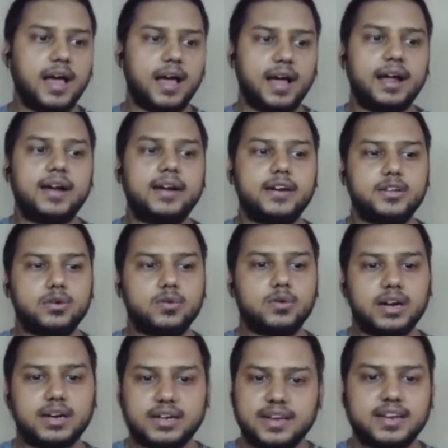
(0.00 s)
and you know
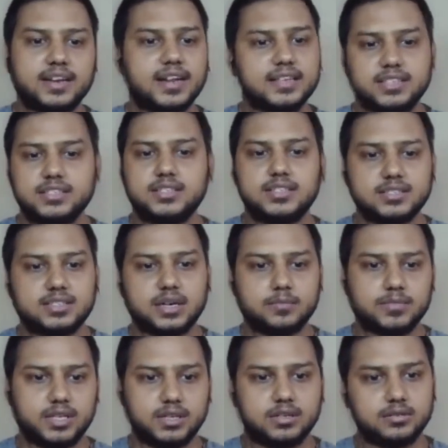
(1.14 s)
containerization is
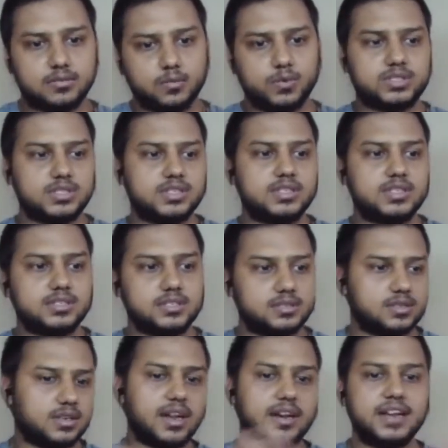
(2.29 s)
something which is
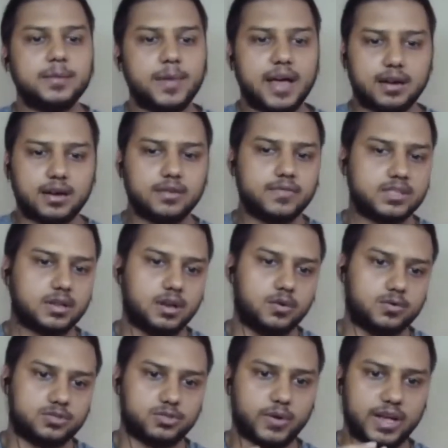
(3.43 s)
running parallel with
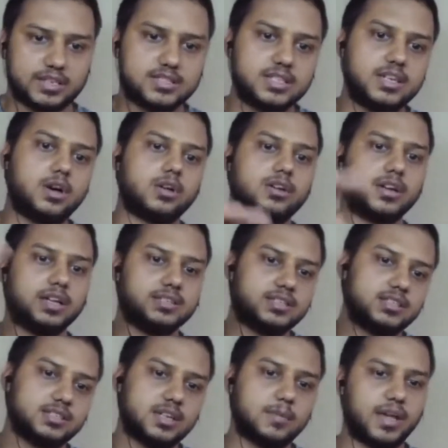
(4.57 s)
cloud so as the
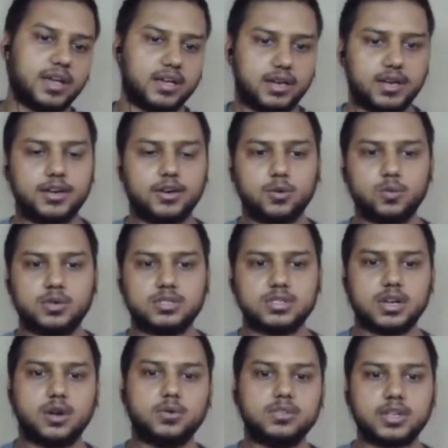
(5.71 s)
organizations are migrating towards
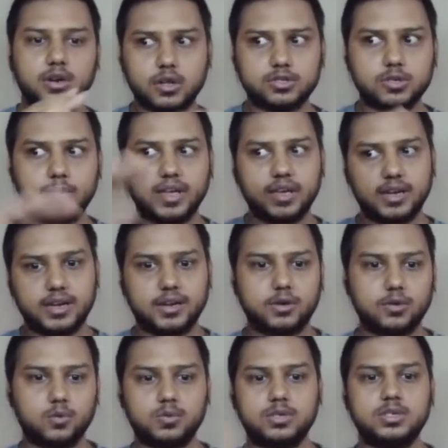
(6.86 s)
cloud they're also migrating
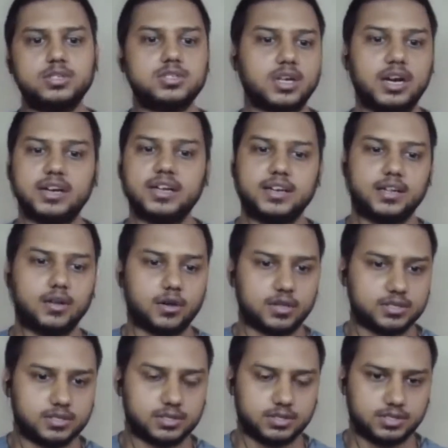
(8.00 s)
towards container
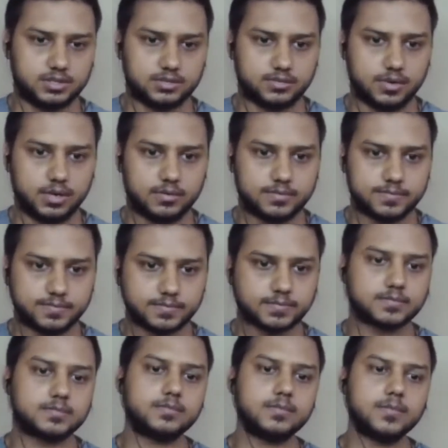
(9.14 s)
orchestration as
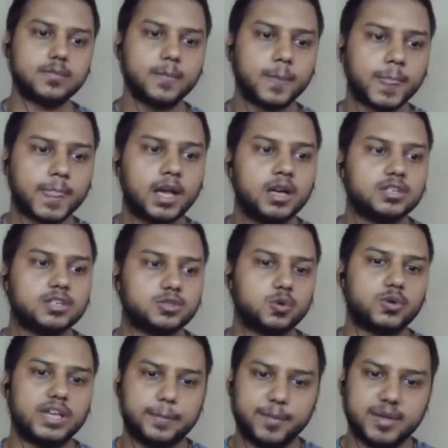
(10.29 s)
well so
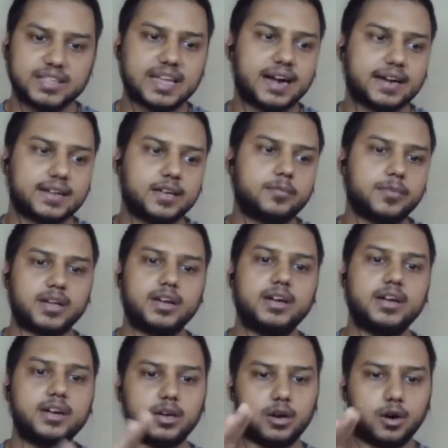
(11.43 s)
keeping that in
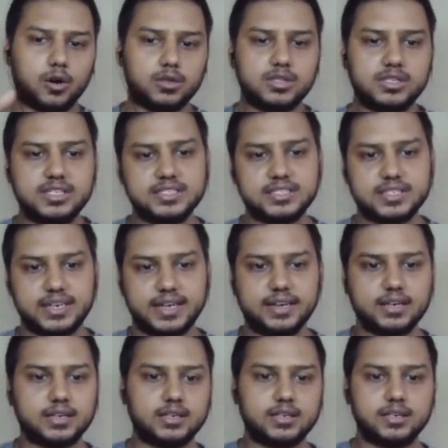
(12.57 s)
mind all these tech